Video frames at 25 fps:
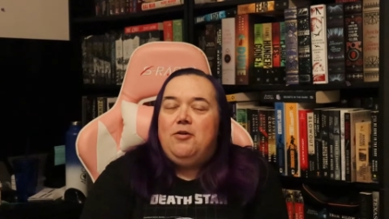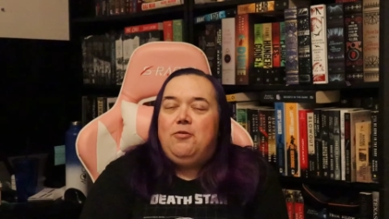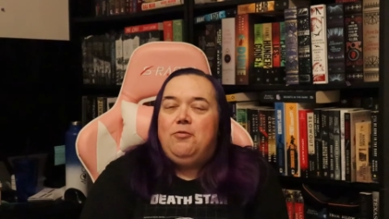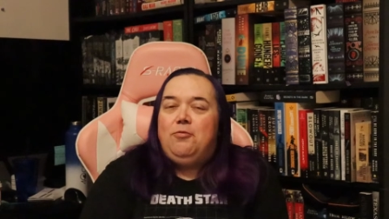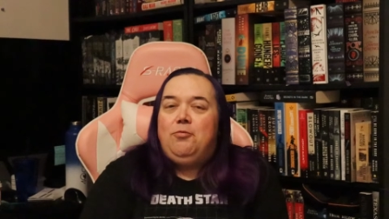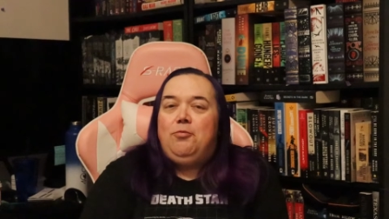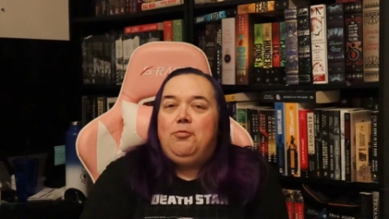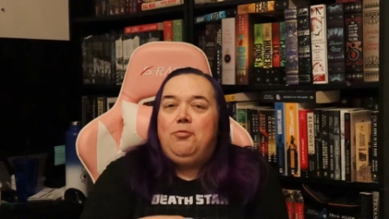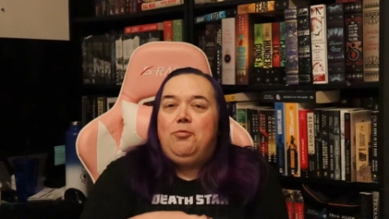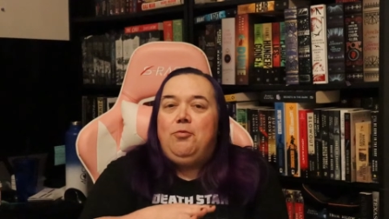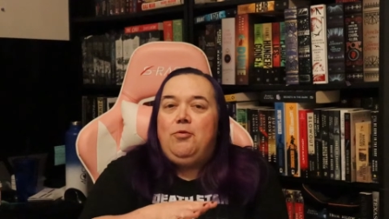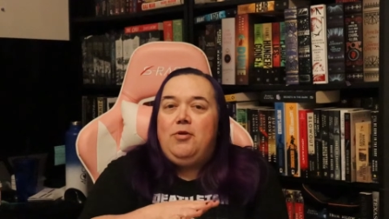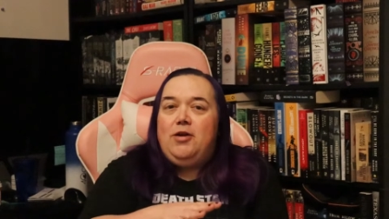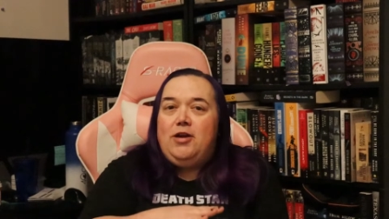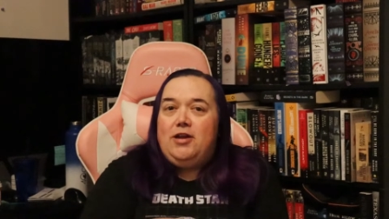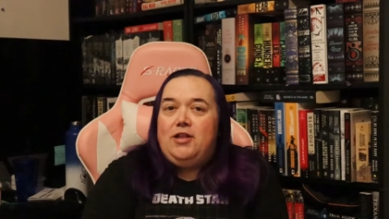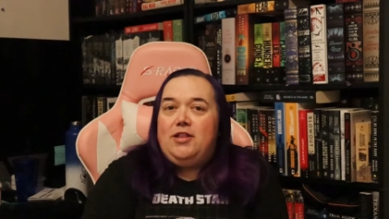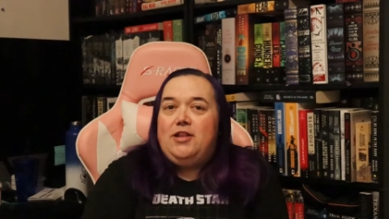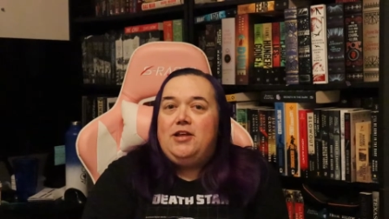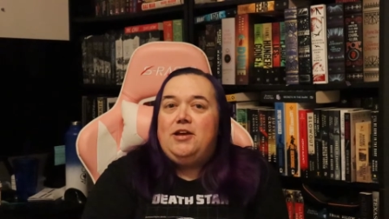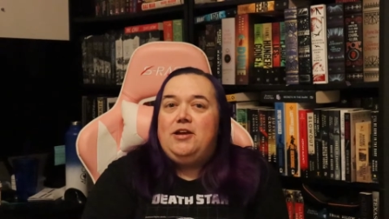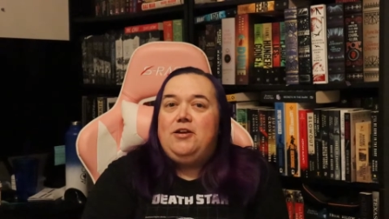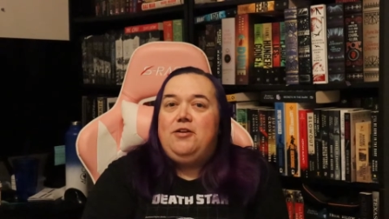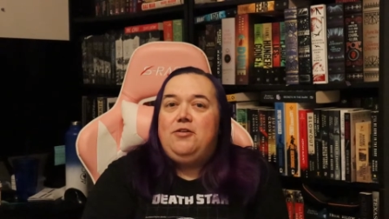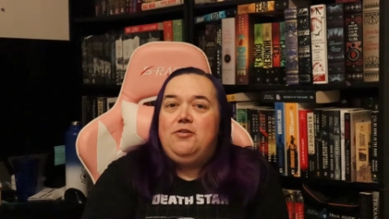
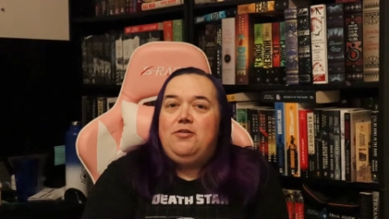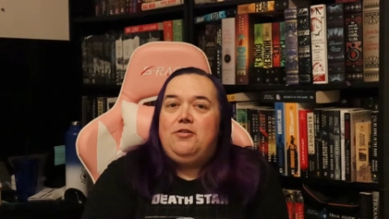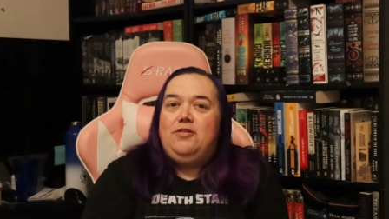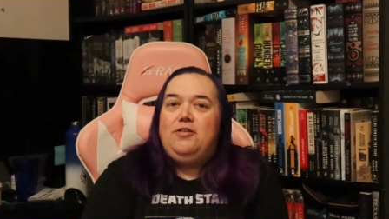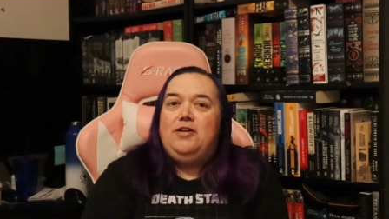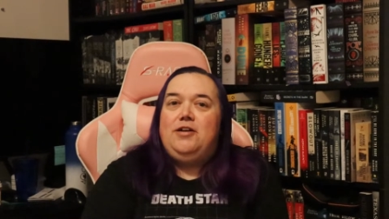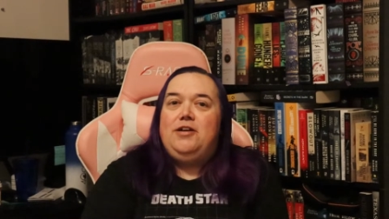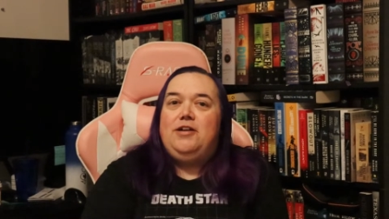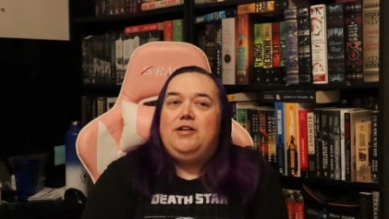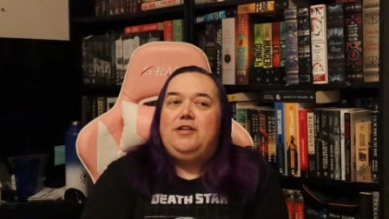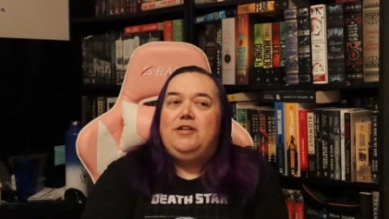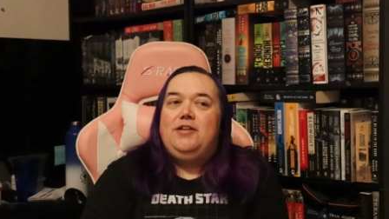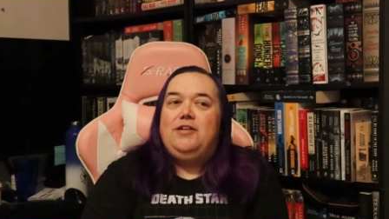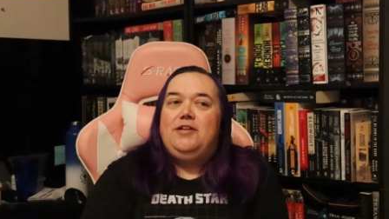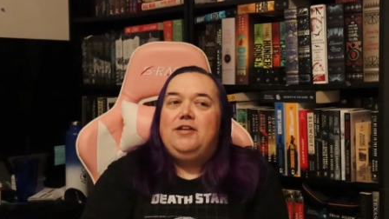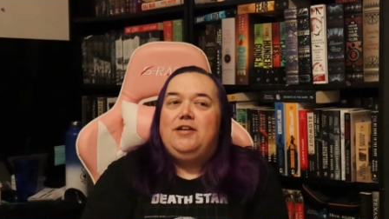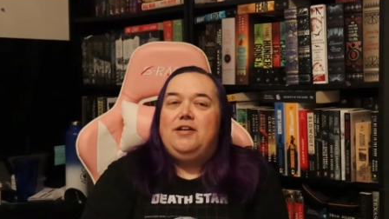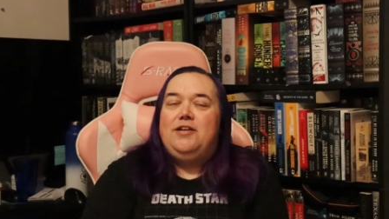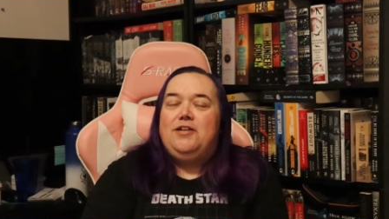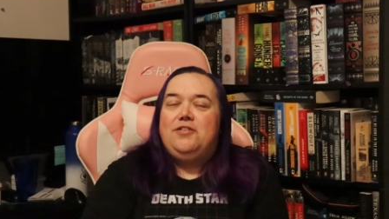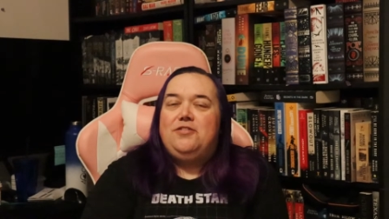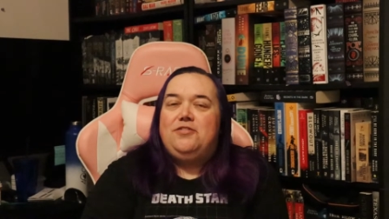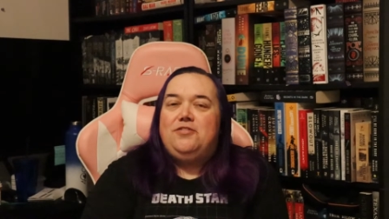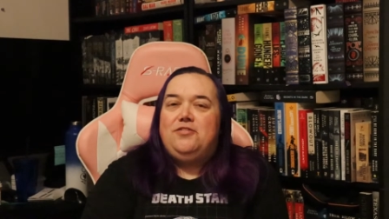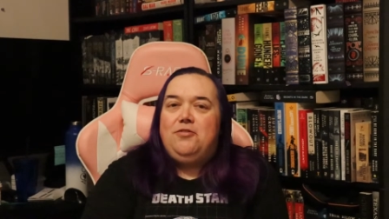really good
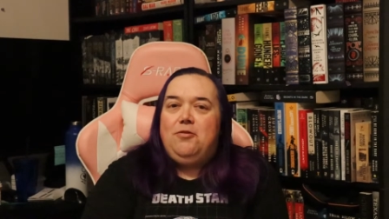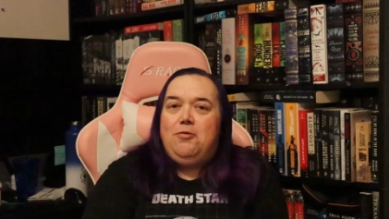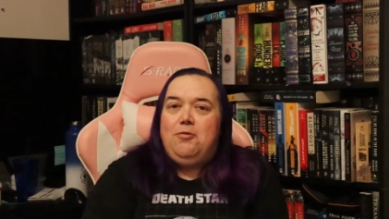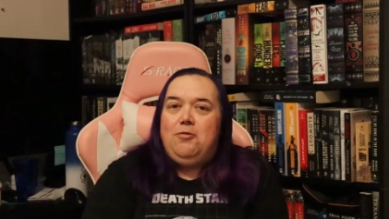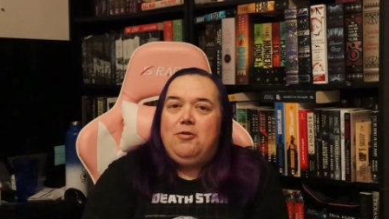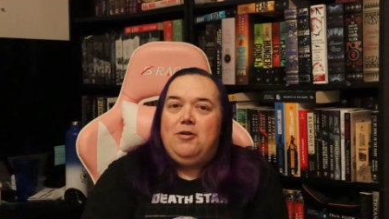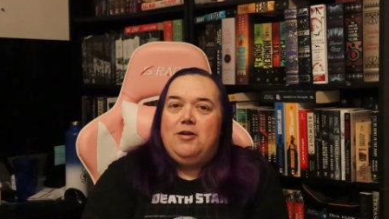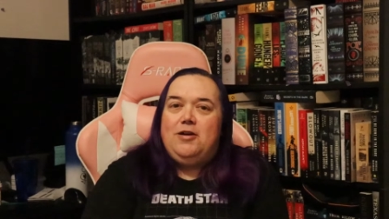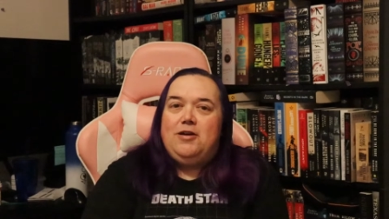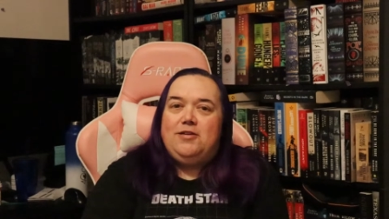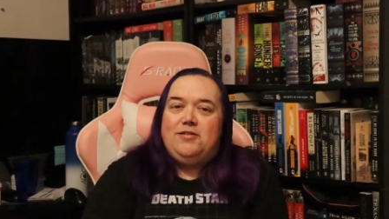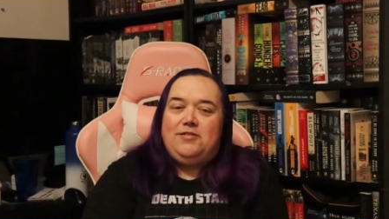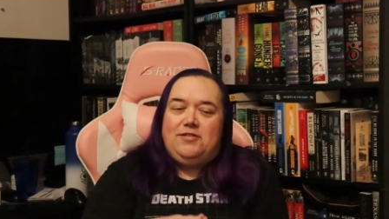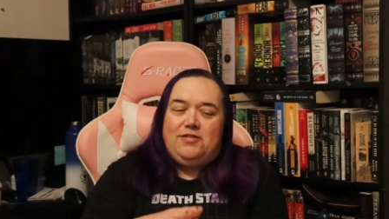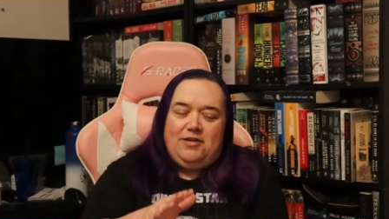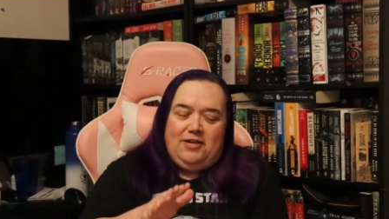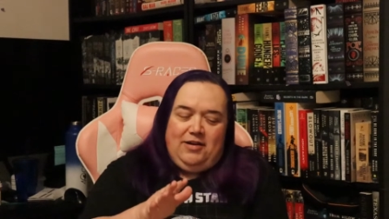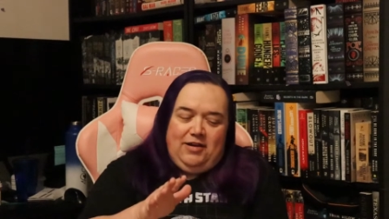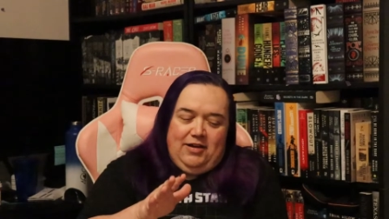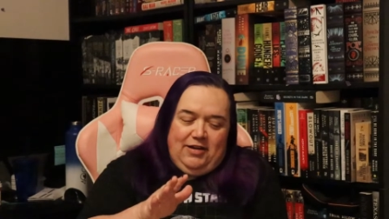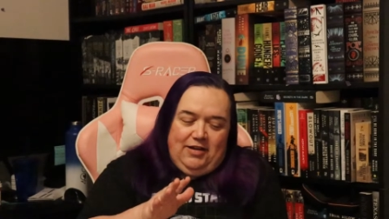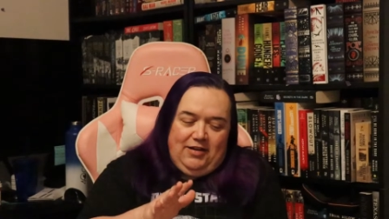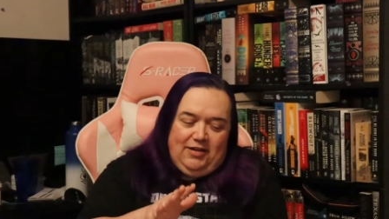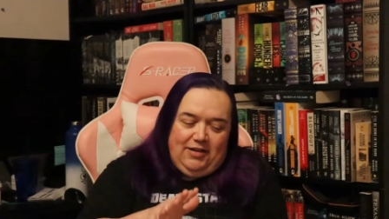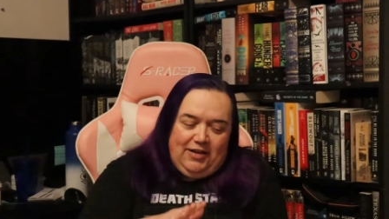stories
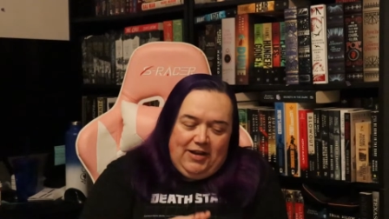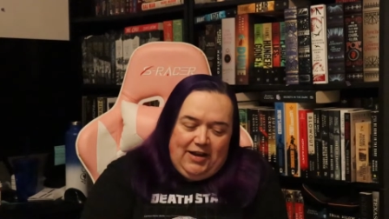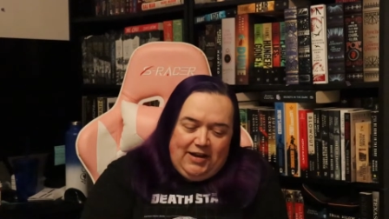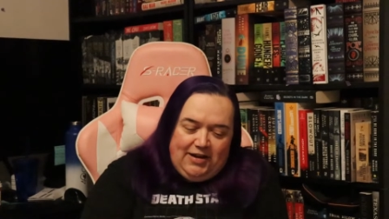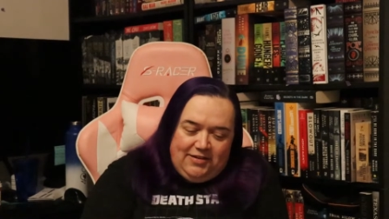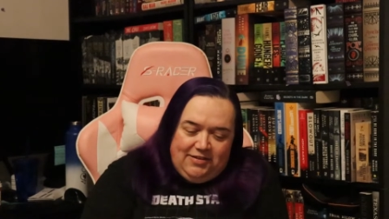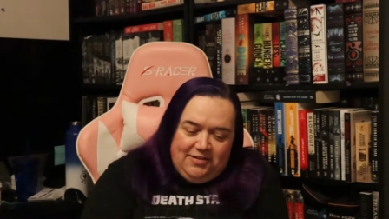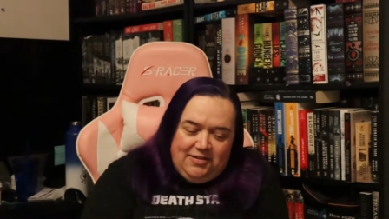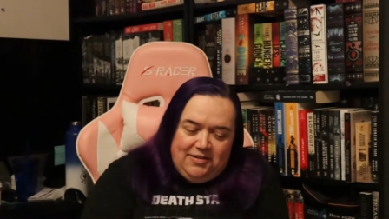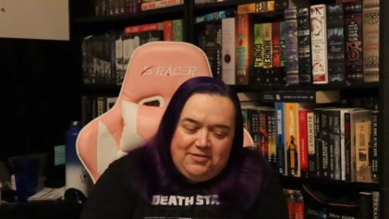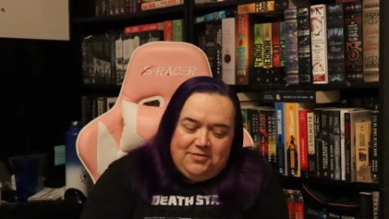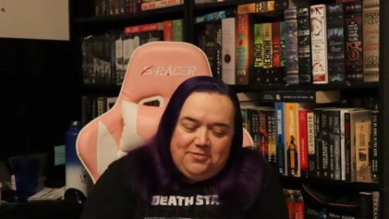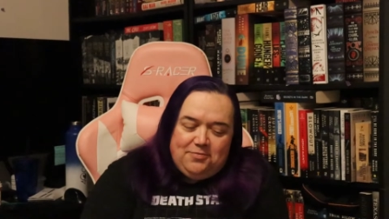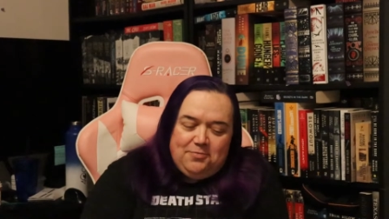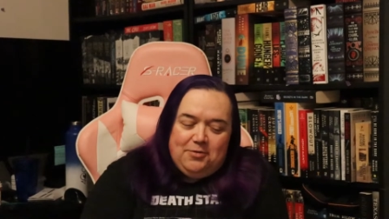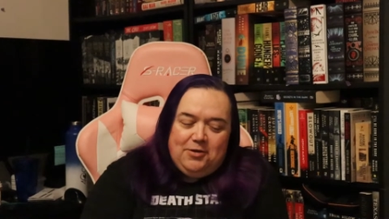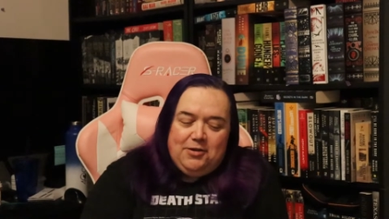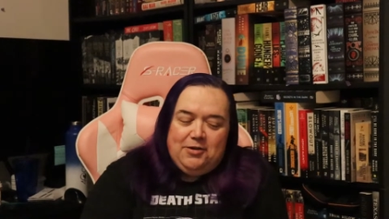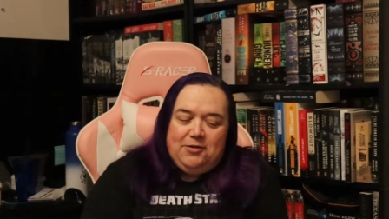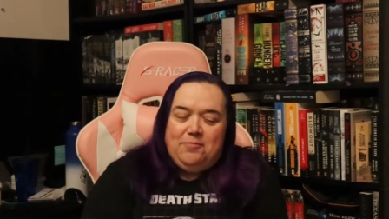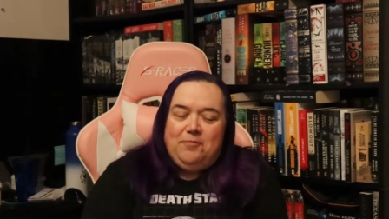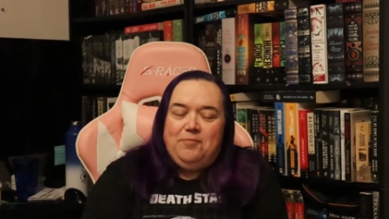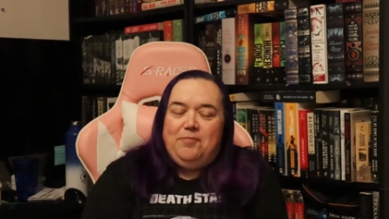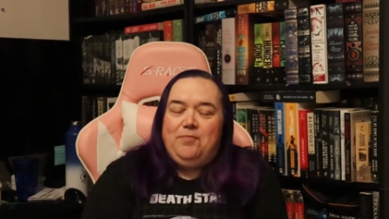like this one.